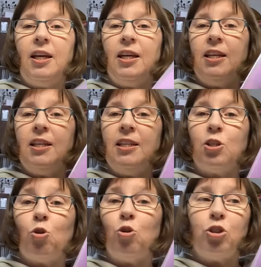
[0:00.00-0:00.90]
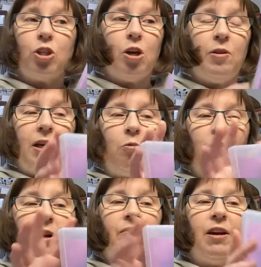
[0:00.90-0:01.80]
is also in one
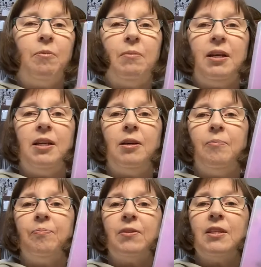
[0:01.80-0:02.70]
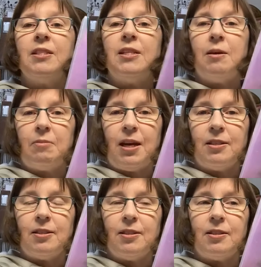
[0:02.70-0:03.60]
of our medium stamp
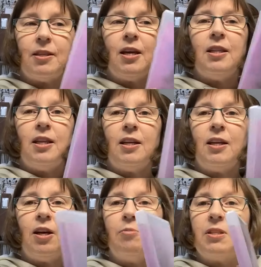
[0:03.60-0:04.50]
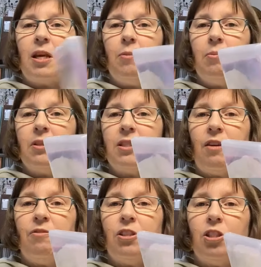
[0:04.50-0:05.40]
cases that helps keep it
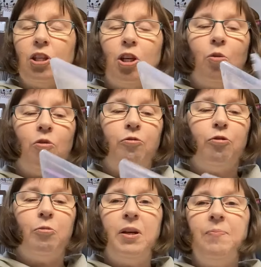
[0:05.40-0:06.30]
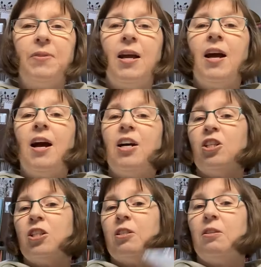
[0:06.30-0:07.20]
safe and secure for me.
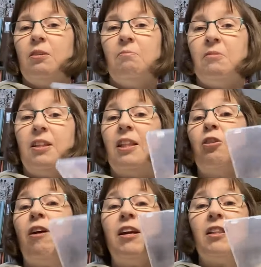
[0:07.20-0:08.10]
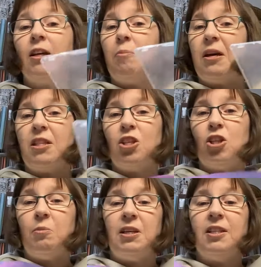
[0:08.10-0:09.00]
The great thing about the
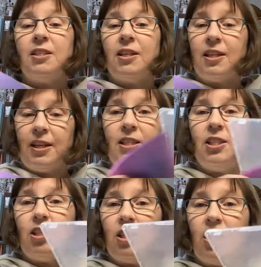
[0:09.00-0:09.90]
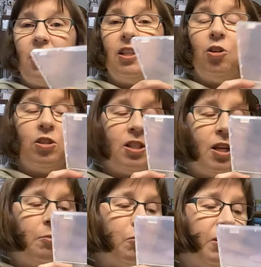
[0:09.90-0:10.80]
Shamy is it cleans your
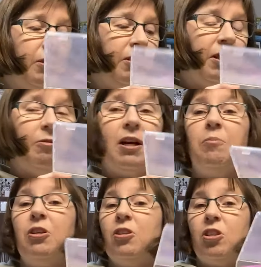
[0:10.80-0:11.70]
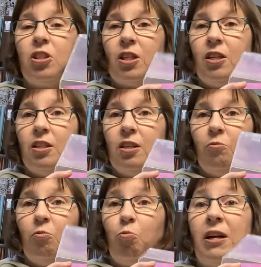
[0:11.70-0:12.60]
stamps really, really well, but you just
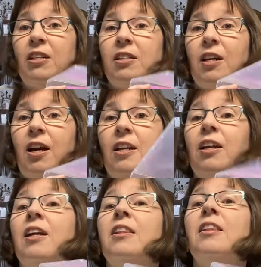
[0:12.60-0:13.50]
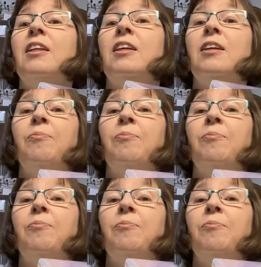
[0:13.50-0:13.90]
wet it underneath the